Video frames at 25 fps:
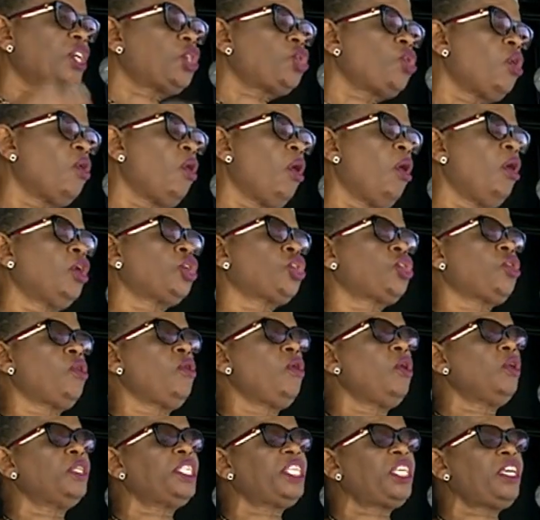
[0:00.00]
Ngifisa
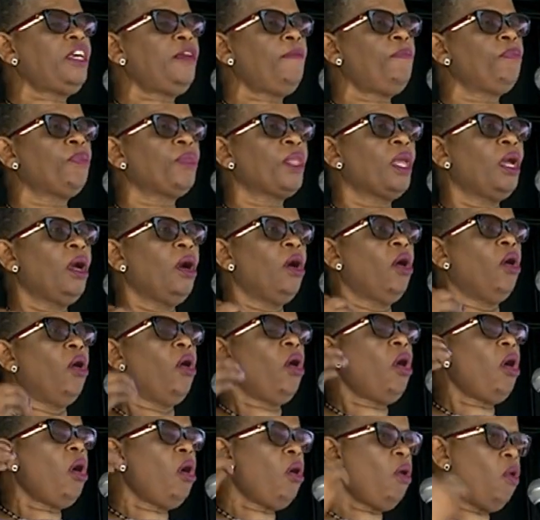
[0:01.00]
ukusho ukuthi
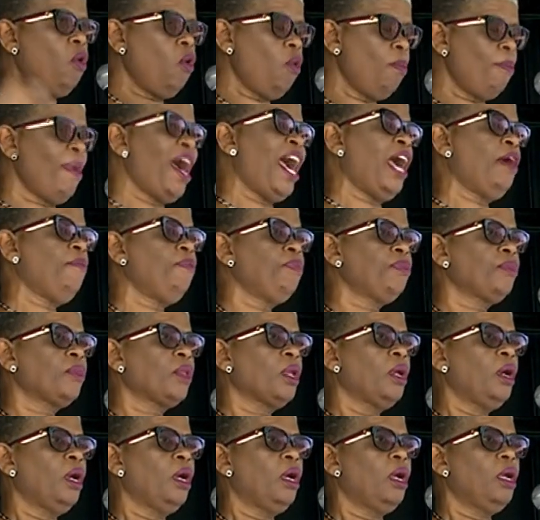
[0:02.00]

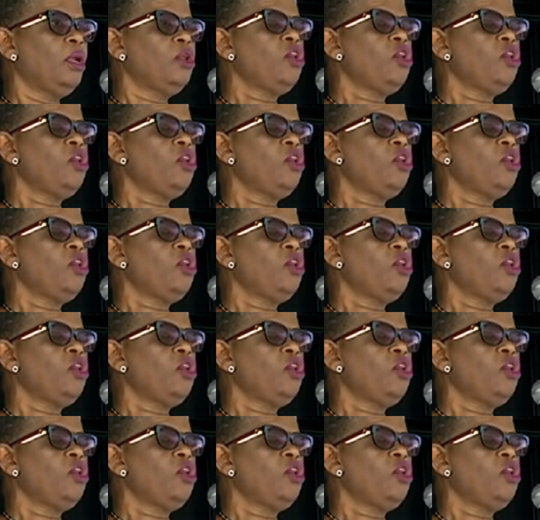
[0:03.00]
uma